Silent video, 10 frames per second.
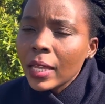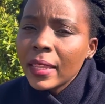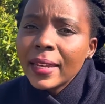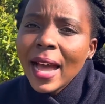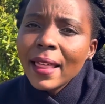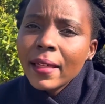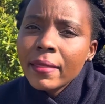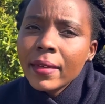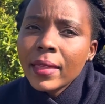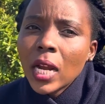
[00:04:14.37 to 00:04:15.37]
Then the other
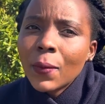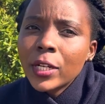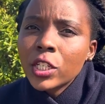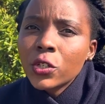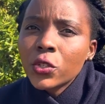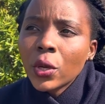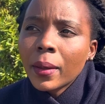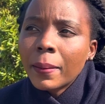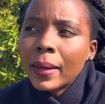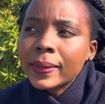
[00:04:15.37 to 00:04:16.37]
thing that I wanted to talk
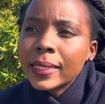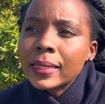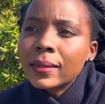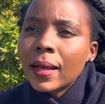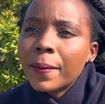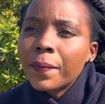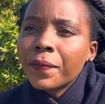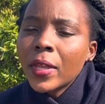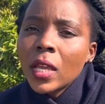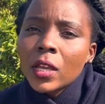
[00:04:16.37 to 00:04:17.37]
about is
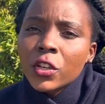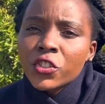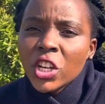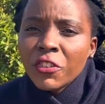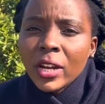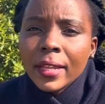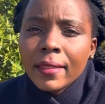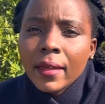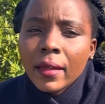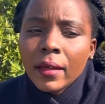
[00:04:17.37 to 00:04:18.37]
generally
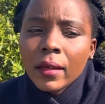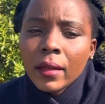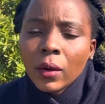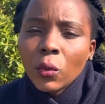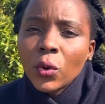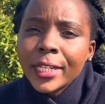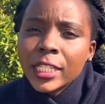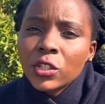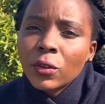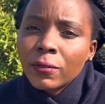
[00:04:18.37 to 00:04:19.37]
the
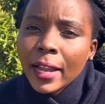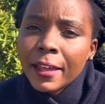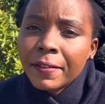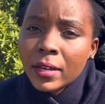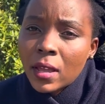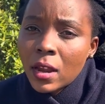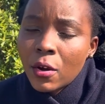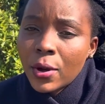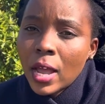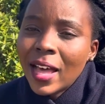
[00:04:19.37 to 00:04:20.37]
quality of life in the
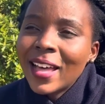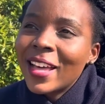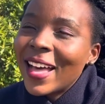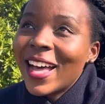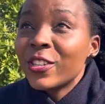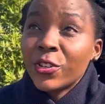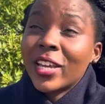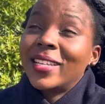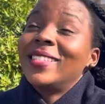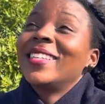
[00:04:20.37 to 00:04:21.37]
area. As you
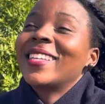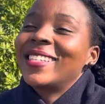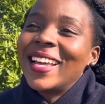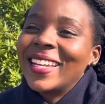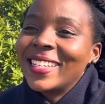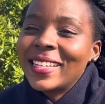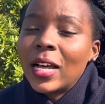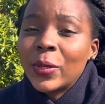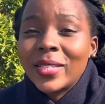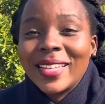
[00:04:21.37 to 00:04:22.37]
can see, the sun is
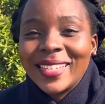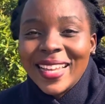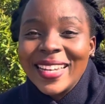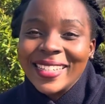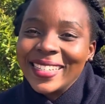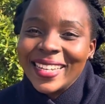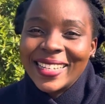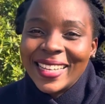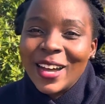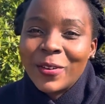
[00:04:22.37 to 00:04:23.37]
out. The sun is in the
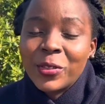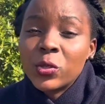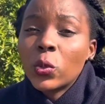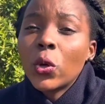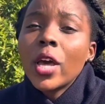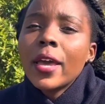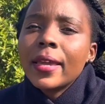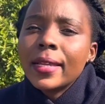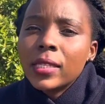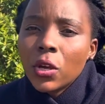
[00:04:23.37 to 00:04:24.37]
south. So
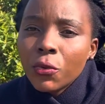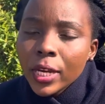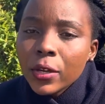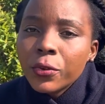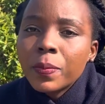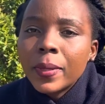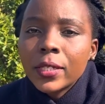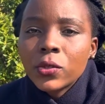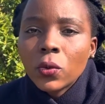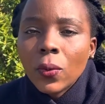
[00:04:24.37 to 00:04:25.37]
it's a really good
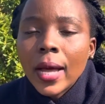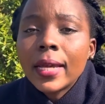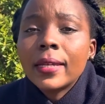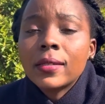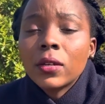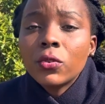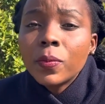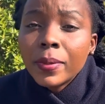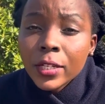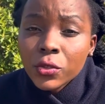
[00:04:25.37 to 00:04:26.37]
place to work. It's a
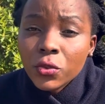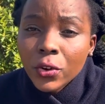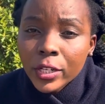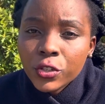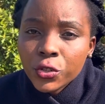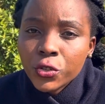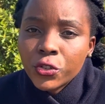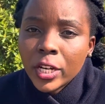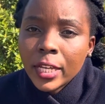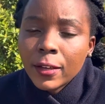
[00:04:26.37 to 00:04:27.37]
good place to raise
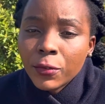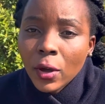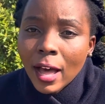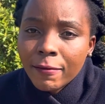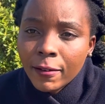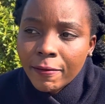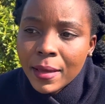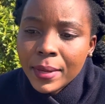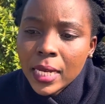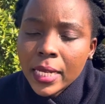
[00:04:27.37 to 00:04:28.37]
children if you have a
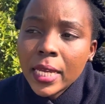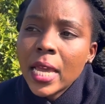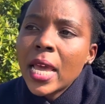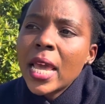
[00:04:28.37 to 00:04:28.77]
family.